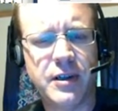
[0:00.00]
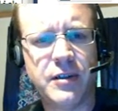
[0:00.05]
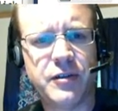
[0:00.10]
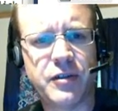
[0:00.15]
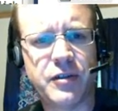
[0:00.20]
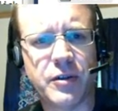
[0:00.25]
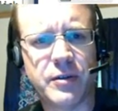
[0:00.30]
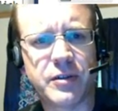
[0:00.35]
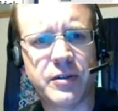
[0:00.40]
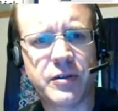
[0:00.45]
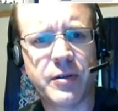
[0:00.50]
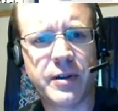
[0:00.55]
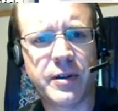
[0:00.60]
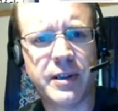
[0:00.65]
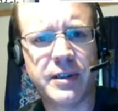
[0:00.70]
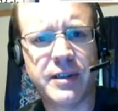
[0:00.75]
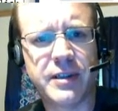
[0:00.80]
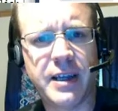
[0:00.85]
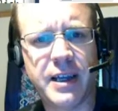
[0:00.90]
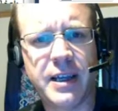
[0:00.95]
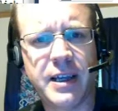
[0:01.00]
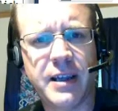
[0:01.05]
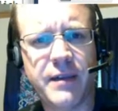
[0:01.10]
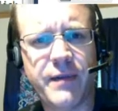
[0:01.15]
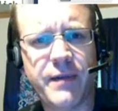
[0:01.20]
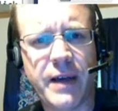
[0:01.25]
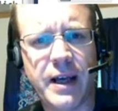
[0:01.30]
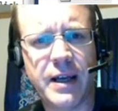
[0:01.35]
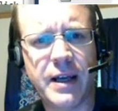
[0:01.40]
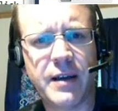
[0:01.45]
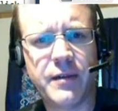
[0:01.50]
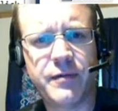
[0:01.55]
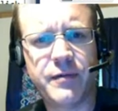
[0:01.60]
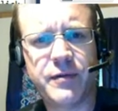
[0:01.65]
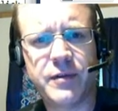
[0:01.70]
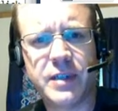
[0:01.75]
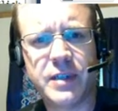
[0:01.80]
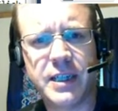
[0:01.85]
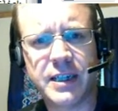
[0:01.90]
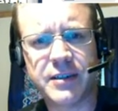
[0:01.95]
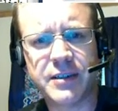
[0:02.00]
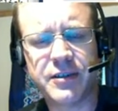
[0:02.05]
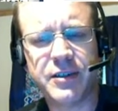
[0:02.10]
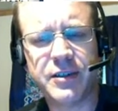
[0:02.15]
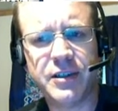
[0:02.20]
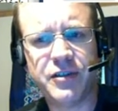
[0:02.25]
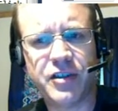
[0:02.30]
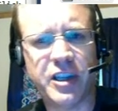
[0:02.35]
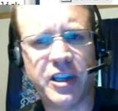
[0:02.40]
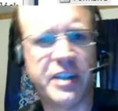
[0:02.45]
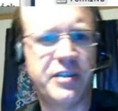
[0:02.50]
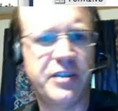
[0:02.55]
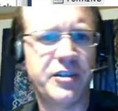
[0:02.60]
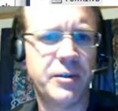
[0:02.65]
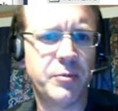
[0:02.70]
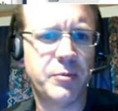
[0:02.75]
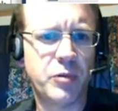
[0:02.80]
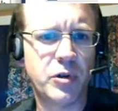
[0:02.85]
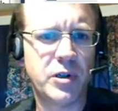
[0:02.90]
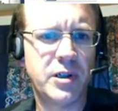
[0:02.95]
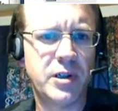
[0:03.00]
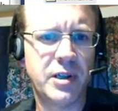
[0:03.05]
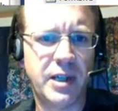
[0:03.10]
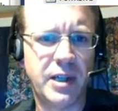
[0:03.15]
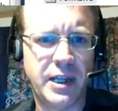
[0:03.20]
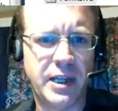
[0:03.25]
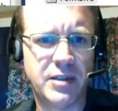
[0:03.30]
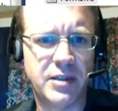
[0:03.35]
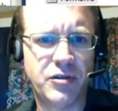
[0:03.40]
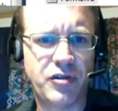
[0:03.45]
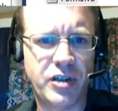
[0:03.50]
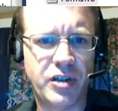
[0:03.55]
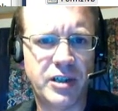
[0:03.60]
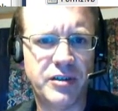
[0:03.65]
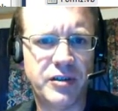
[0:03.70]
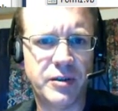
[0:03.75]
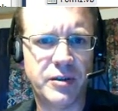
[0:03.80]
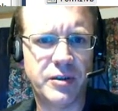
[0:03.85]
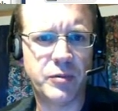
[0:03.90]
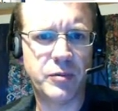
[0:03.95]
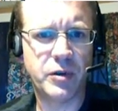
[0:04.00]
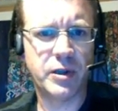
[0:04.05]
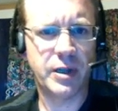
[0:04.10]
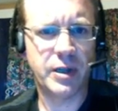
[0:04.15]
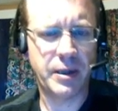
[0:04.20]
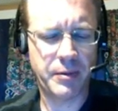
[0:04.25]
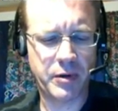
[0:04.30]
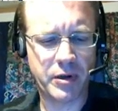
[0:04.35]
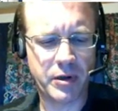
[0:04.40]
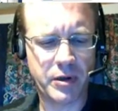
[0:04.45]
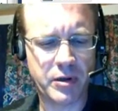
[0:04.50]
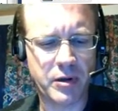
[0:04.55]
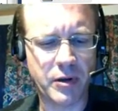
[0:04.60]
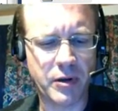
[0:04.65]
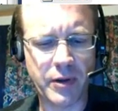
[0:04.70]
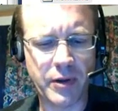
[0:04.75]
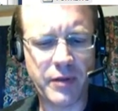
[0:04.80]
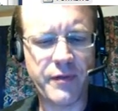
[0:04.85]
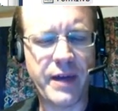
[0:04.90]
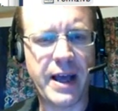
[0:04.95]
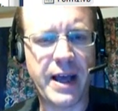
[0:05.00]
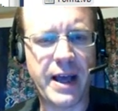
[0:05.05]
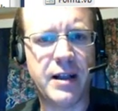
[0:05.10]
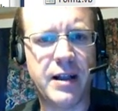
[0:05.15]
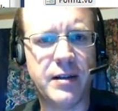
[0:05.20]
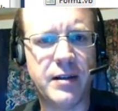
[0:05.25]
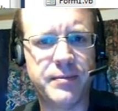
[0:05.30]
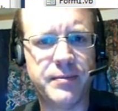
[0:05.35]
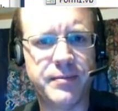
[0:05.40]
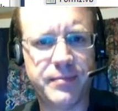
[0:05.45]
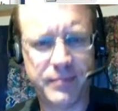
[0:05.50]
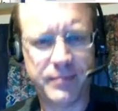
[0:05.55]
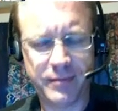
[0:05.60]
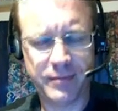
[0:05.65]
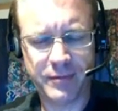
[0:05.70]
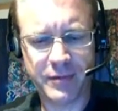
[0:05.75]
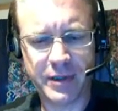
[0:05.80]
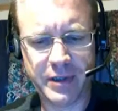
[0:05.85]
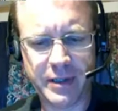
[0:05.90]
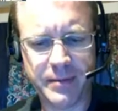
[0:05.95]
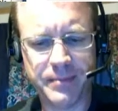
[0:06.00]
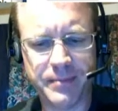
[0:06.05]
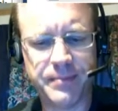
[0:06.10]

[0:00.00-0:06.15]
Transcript: So it's going to take in the value of txt change and put it in the int change input. I'm going to call this val. Right?